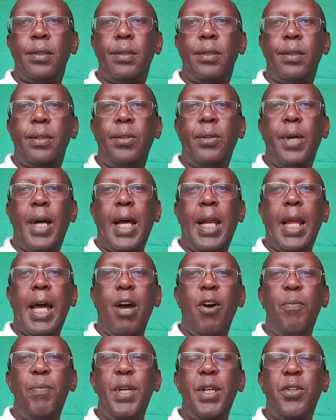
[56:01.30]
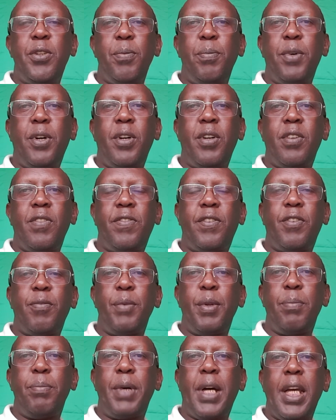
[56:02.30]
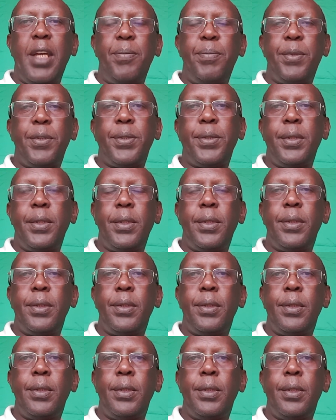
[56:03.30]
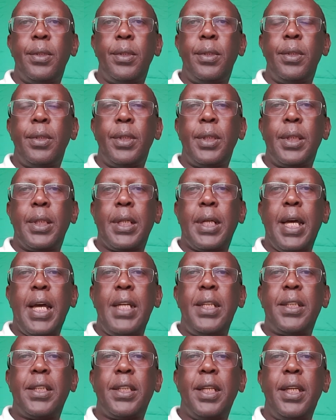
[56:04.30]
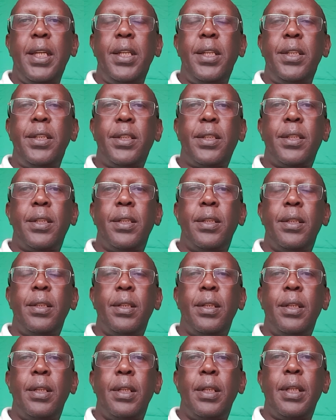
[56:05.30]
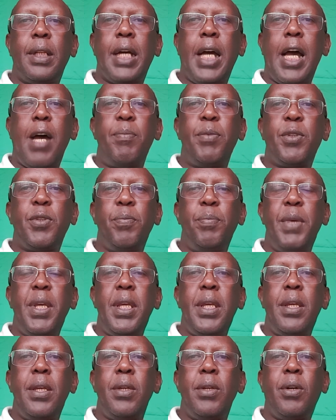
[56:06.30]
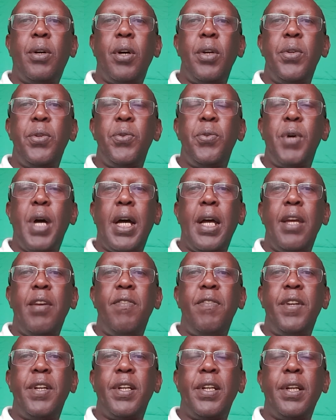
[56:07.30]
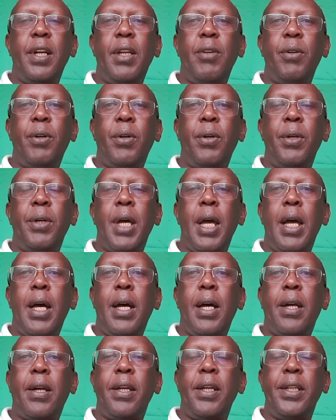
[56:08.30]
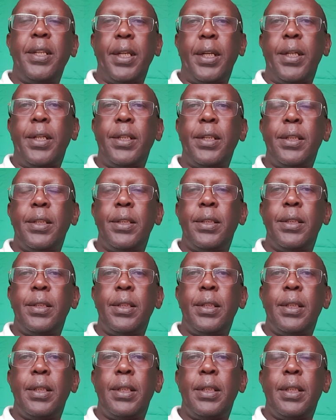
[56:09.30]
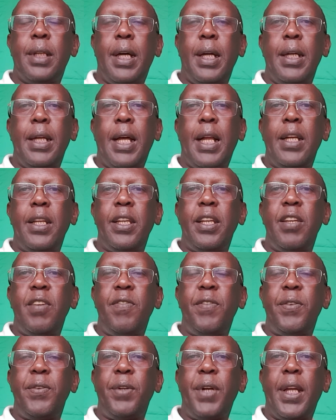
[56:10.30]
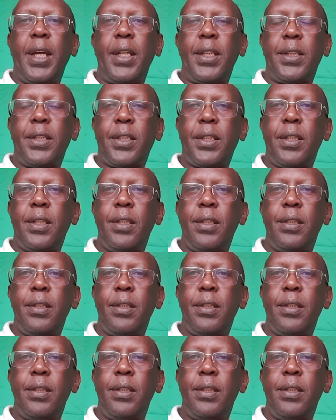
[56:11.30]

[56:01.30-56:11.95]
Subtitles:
Allow me to borrow from the Bible. Christ says, "Come to me, all you are heavily laden, and I'll give you rest."